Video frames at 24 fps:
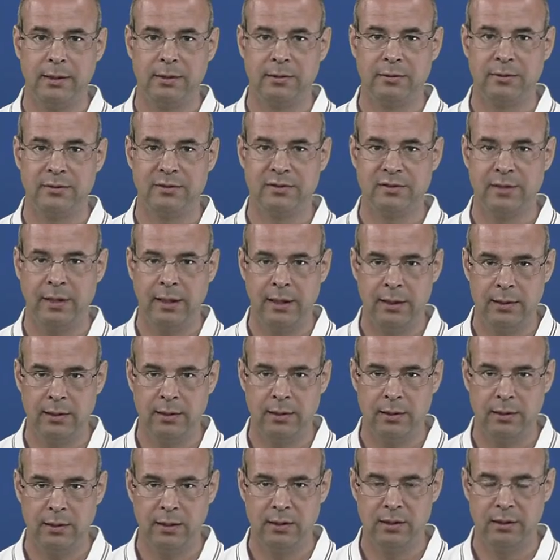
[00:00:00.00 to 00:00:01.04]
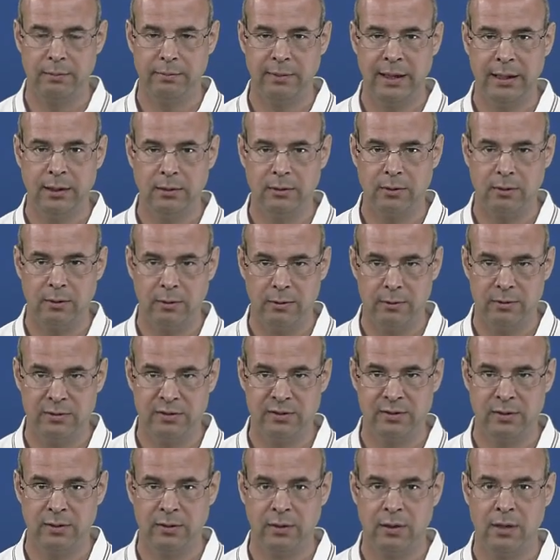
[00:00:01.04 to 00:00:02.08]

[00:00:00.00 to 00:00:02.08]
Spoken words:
to say in a main clause,